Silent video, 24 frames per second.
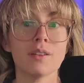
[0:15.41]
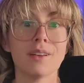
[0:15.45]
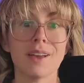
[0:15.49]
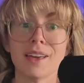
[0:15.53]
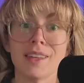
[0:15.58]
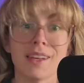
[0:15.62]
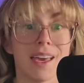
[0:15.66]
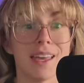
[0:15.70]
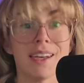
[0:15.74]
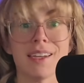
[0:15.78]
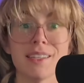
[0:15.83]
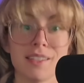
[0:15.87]

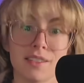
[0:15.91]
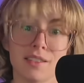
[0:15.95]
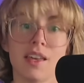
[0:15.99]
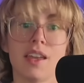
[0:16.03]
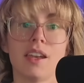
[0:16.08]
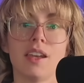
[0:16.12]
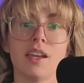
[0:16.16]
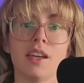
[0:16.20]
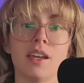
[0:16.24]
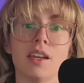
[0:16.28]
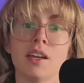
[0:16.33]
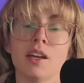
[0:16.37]
in any
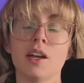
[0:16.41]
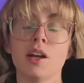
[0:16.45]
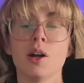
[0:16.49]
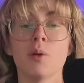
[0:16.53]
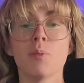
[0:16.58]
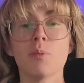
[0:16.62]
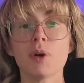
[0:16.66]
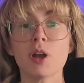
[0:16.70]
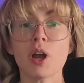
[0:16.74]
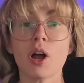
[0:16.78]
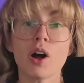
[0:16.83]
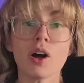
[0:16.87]

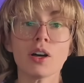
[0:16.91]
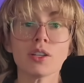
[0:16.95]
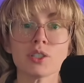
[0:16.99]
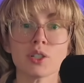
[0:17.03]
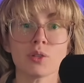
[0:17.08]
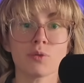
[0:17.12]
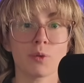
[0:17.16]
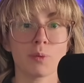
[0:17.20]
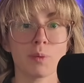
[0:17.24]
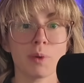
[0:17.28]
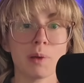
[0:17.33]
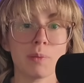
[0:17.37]
setting, but also
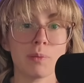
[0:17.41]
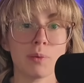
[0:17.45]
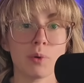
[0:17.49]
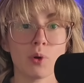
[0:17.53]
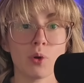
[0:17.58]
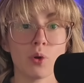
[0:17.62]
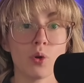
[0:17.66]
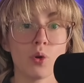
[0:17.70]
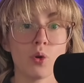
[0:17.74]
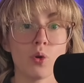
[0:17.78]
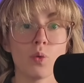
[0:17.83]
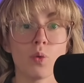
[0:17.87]
for
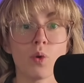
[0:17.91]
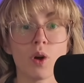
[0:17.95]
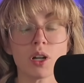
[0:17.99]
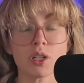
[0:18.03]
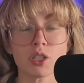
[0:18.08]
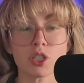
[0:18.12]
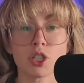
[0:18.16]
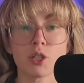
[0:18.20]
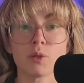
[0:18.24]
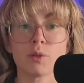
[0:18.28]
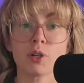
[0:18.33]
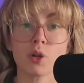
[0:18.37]
people who
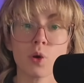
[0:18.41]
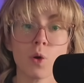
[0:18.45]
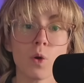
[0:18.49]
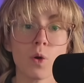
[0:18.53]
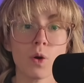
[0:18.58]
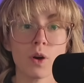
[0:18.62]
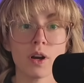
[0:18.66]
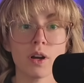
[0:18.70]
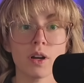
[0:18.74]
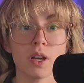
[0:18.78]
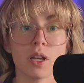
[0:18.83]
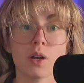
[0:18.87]
want to
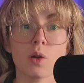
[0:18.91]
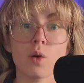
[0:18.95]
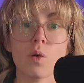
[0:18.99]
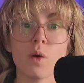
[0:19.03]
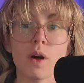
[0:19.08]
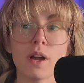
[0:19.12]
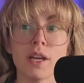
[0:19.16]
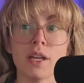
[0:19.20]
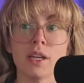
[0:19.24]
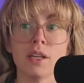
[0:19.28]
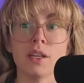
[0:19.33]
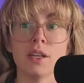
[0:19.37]
record and
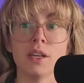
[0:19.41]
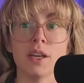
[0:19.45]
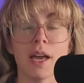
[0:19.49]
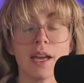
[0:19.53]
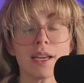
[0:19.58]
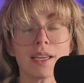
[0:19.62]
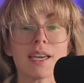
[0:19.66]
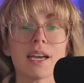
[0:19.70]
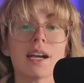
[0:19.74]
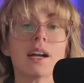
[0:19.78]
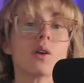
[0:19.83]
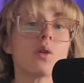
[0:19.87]

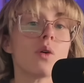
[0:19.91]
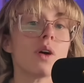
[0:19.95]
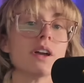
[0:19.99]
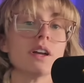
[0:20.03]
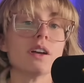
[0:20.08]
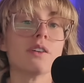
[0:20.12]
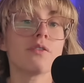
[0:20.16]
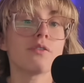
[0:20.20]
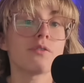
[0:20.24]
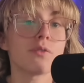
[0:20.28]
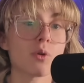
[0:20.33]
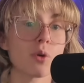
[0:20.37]
can't
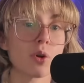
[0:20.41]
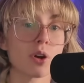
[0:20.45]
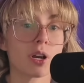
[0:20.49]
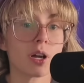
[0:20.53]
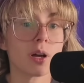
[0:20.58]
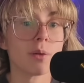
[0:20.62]
quite afford